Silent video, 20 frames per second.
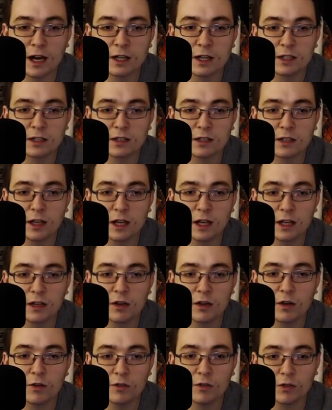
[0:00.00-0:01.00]
I just like
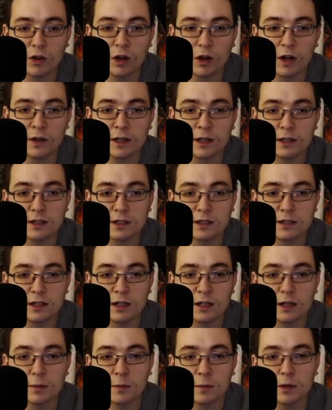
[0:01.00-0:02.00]
overall I like the
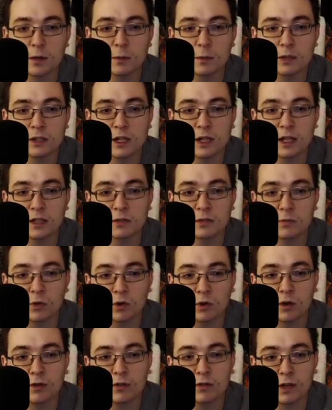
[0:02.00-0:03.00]
setup it almost has
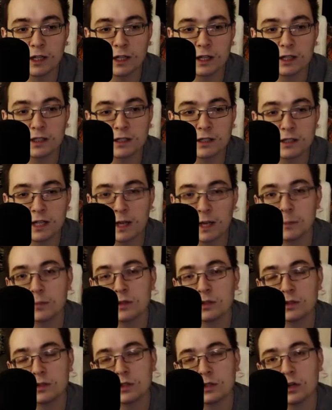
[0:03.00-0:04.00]
more of like a
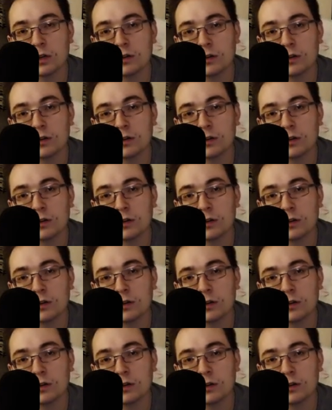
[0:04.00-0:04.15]
depth chart